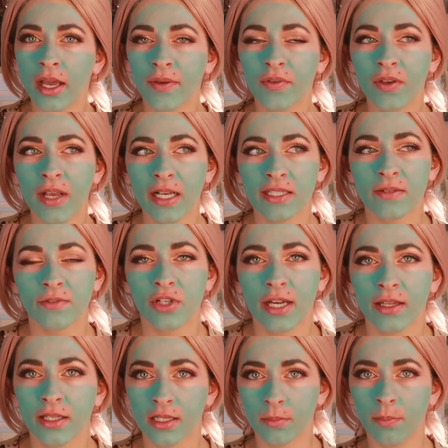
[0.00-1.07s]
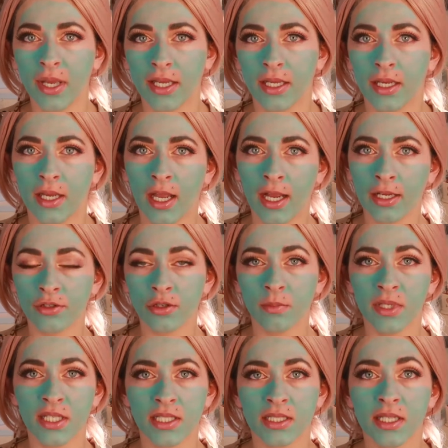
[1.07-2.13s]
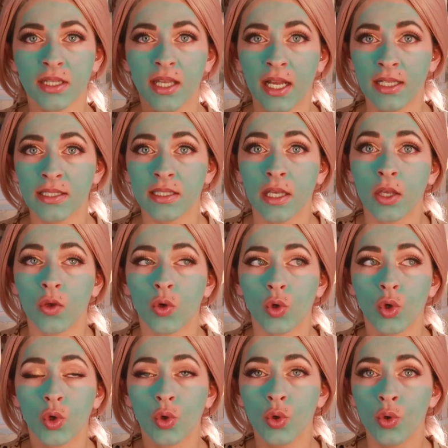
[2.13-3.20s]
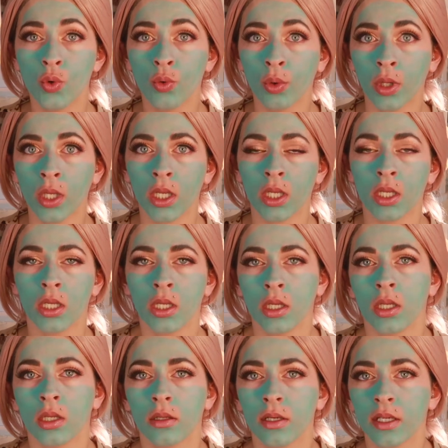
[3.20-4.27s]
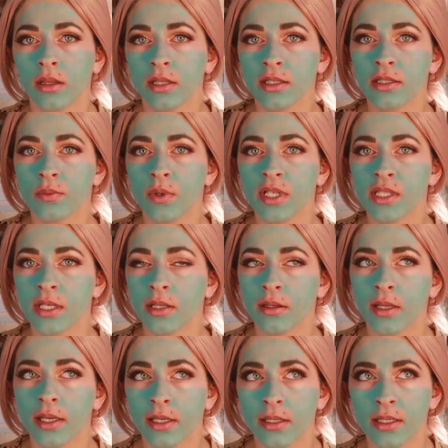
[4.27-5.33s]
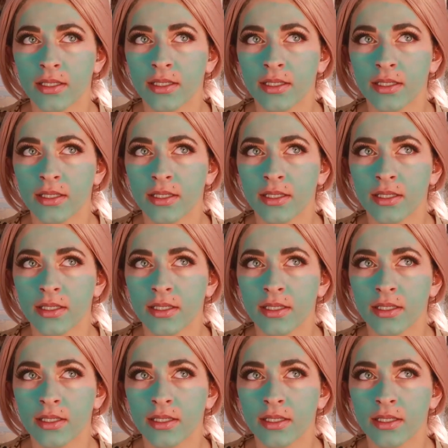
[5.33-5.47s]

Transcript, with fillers: if you guys have tried like the Becca Hydra-Mist, that's like cooling. Like this wasn't like